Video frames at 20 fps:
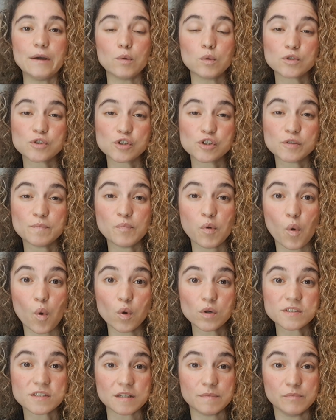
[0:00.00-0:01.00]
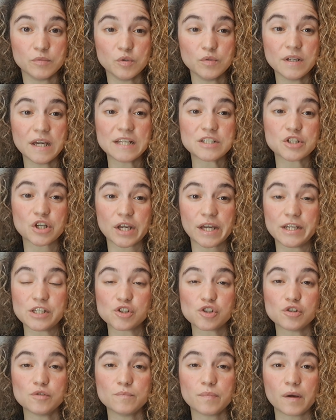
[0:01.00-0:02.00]
also supports immune
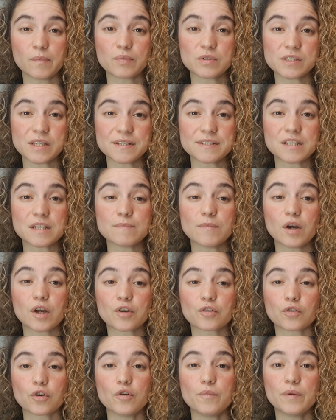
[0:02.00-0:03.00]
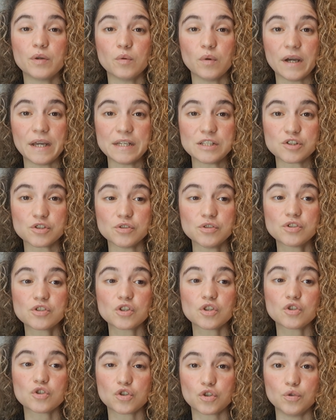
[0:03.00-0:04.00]
education by presenting microbial agents
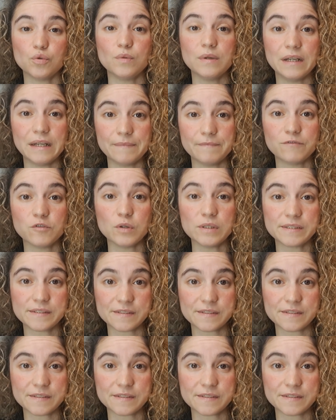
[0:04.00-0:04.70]
to lymphoid